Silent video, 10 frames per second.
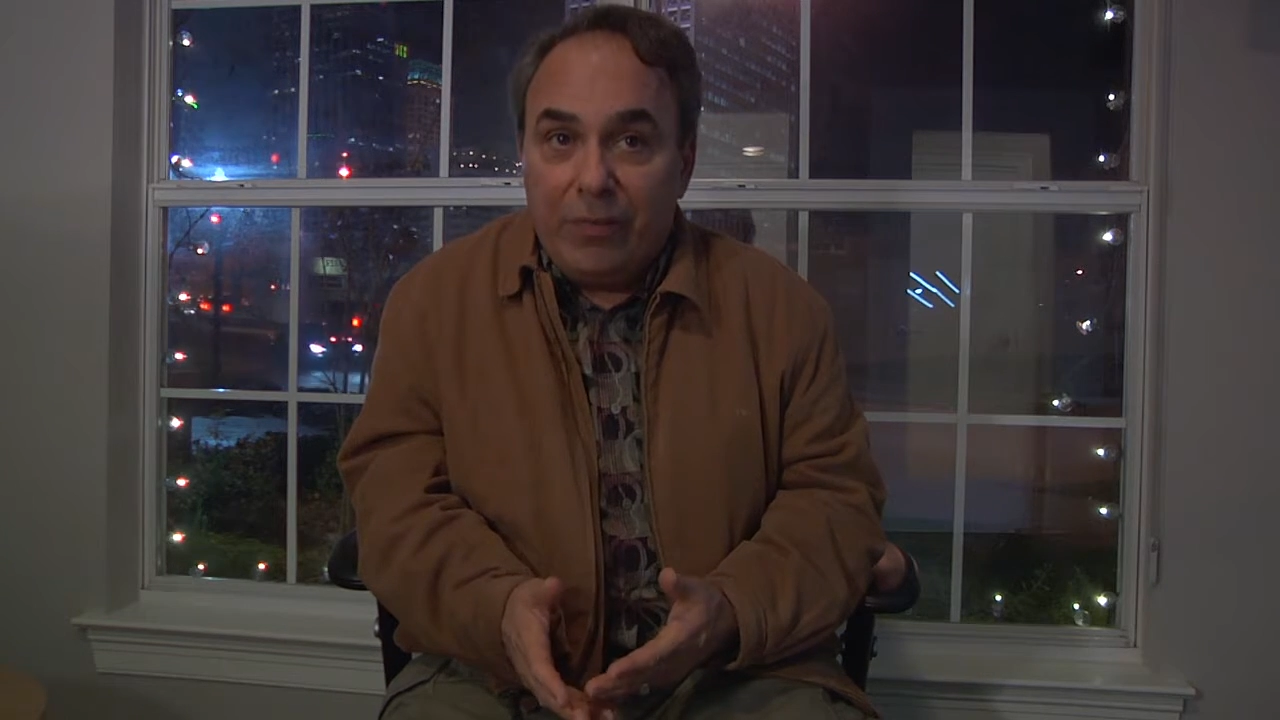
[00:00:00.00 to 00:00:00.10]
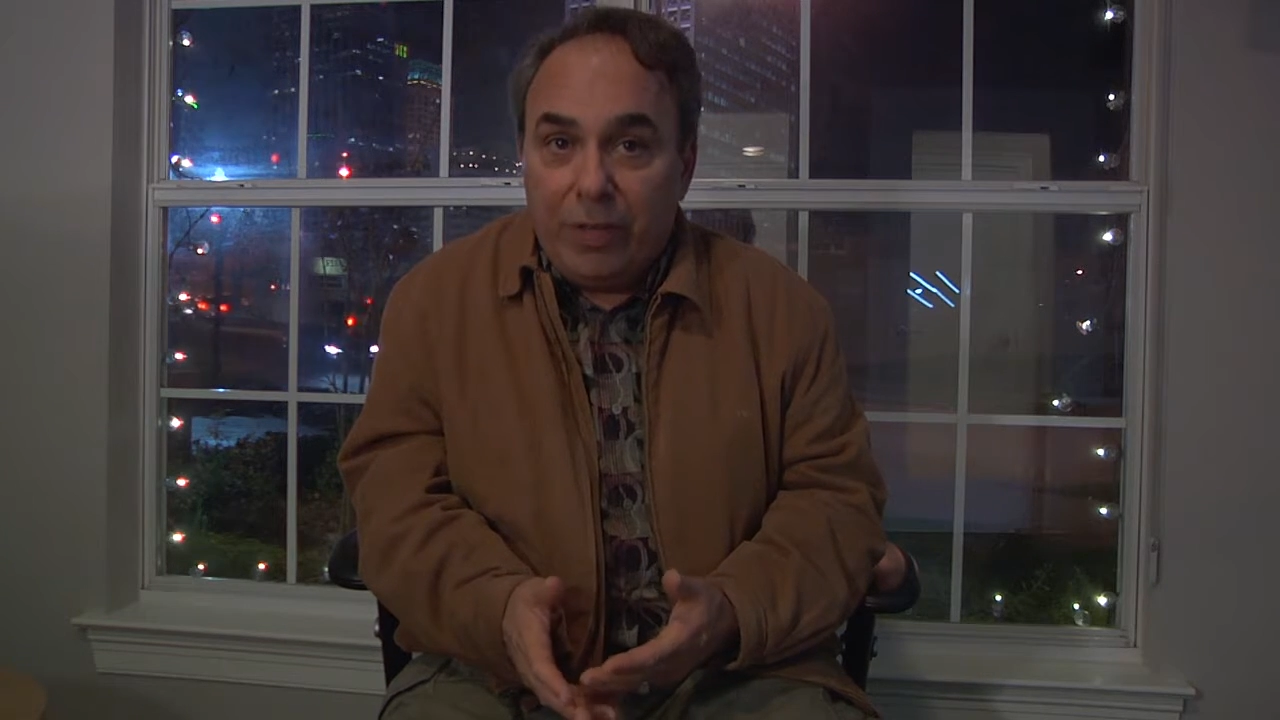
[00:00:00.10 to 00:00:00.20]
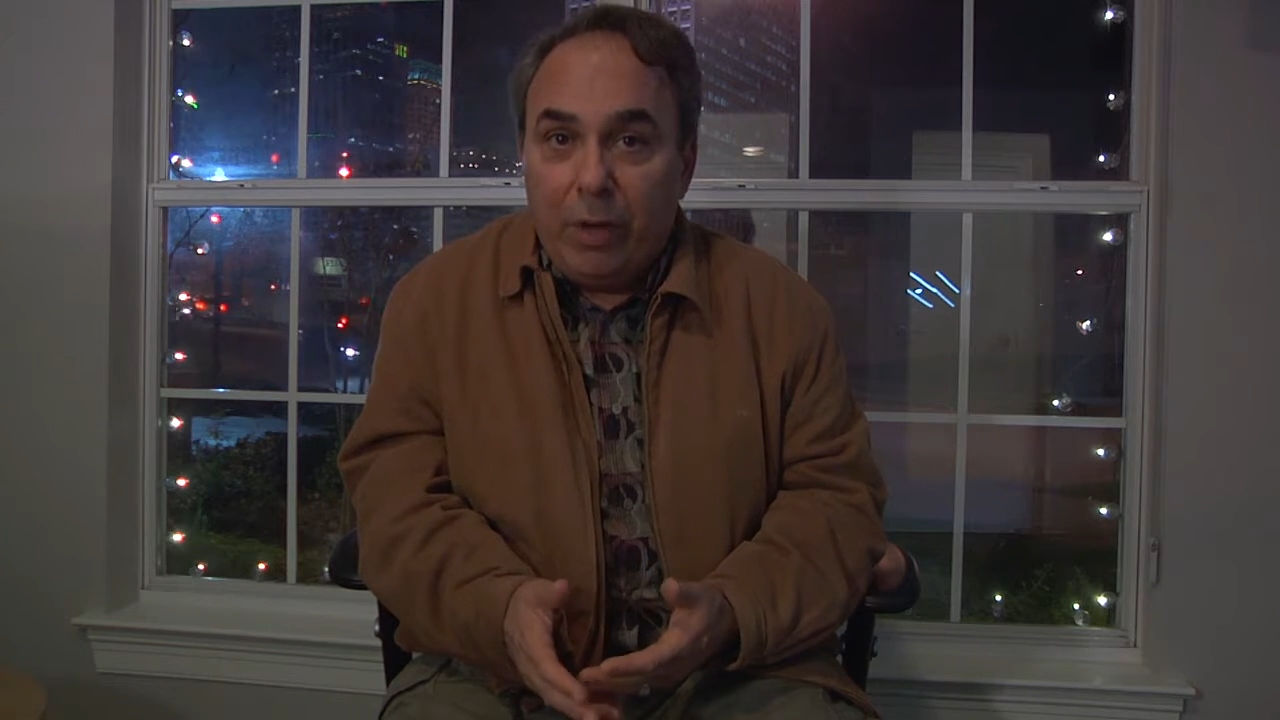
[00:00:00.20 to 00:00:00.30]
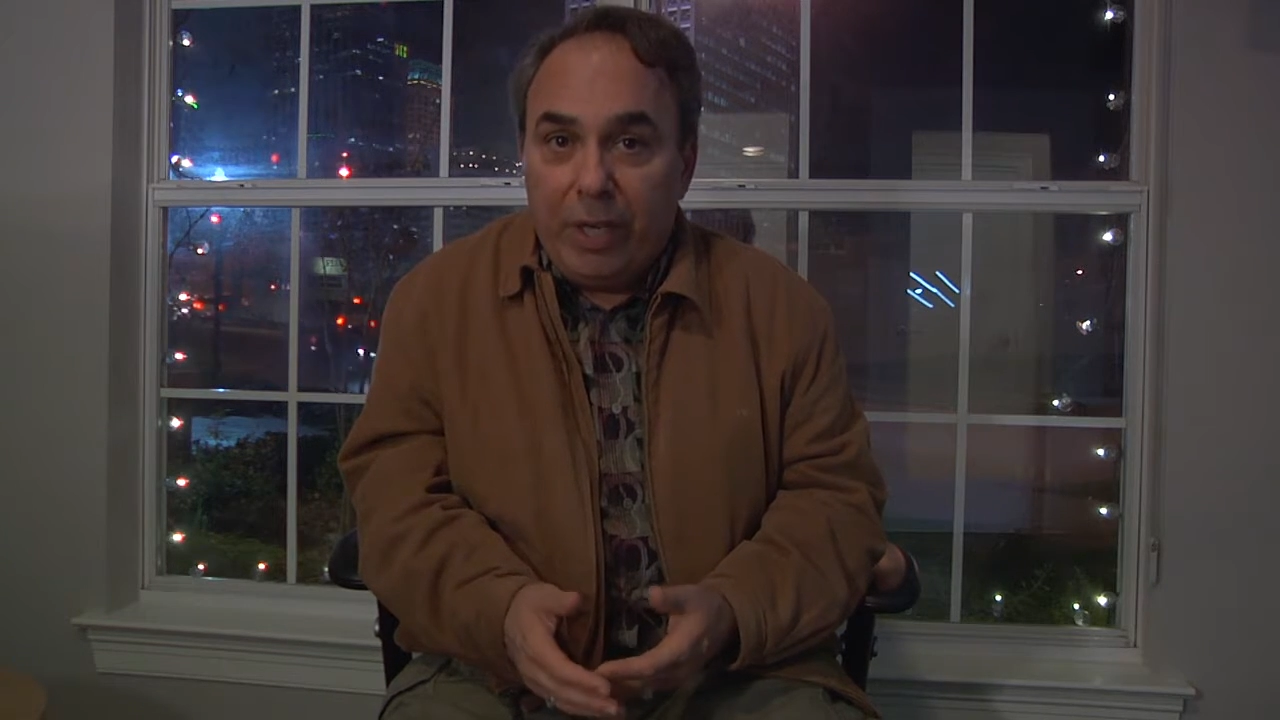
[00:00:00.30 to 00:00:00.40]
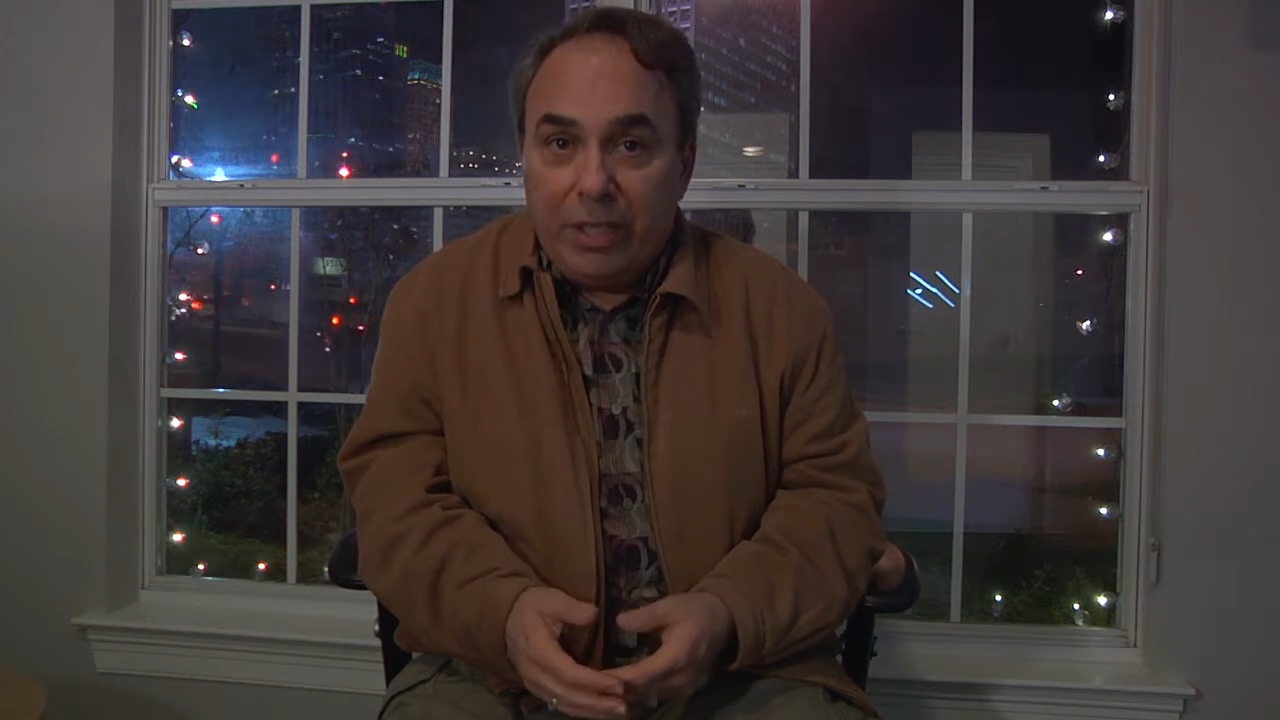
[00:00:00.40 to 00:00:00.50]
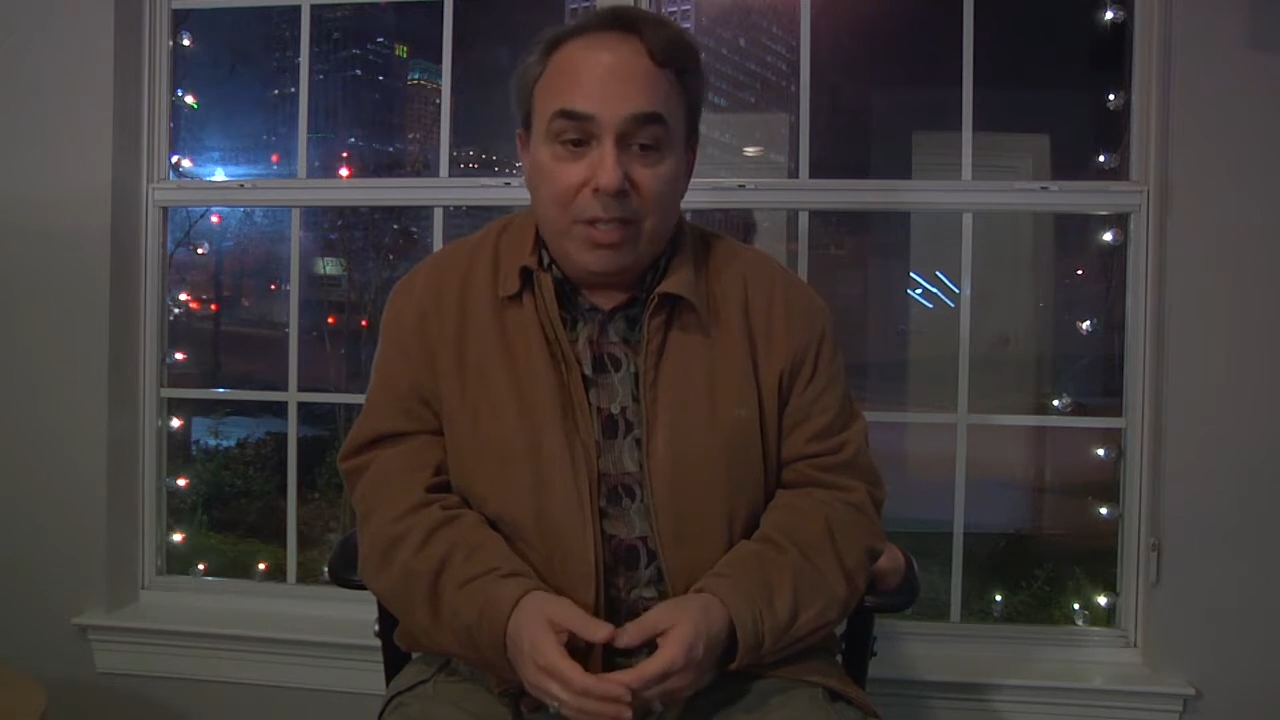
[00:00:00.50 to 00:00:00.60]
of going